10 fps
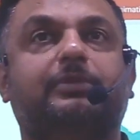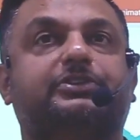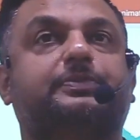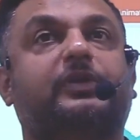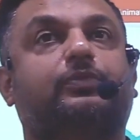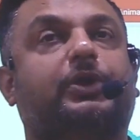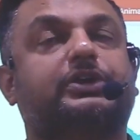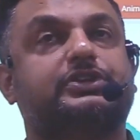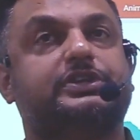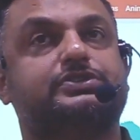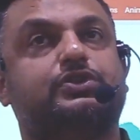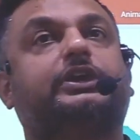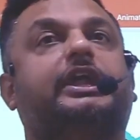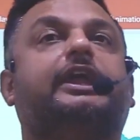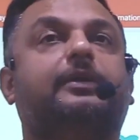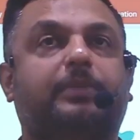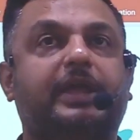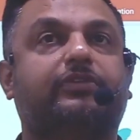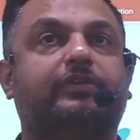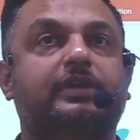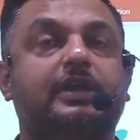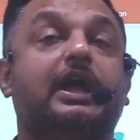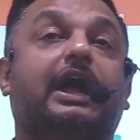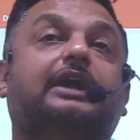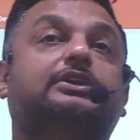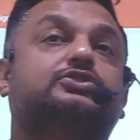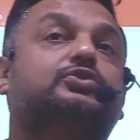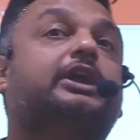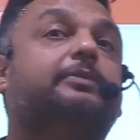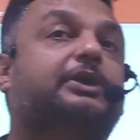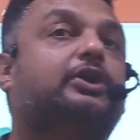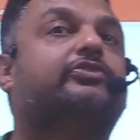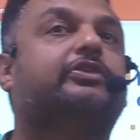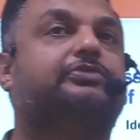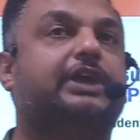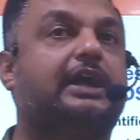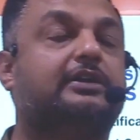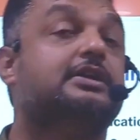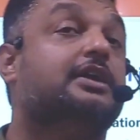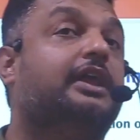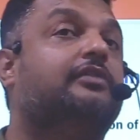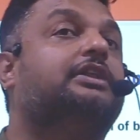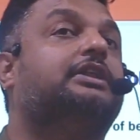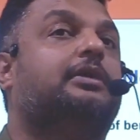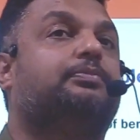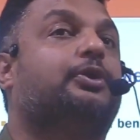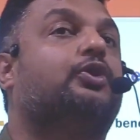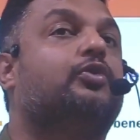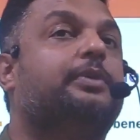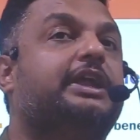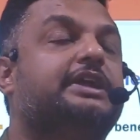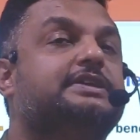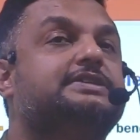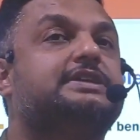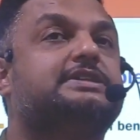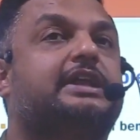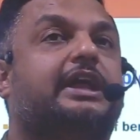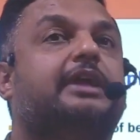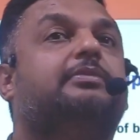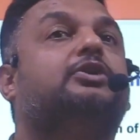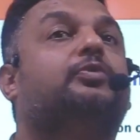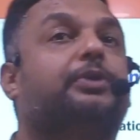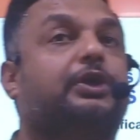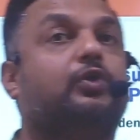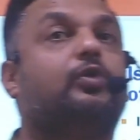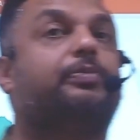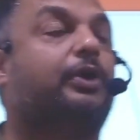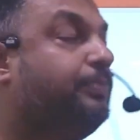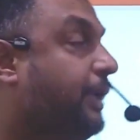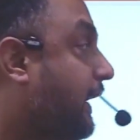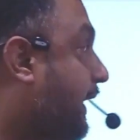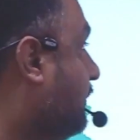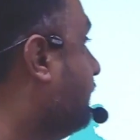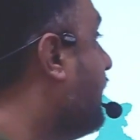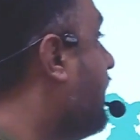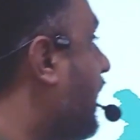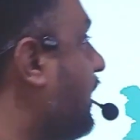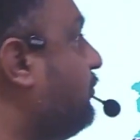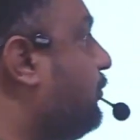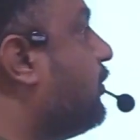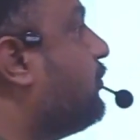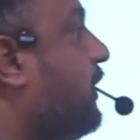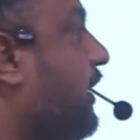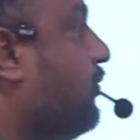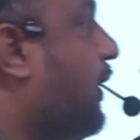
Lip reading: which means production is not taking place. And so that because of that, even the procurement agencies are unable to procure properly. And fourth one is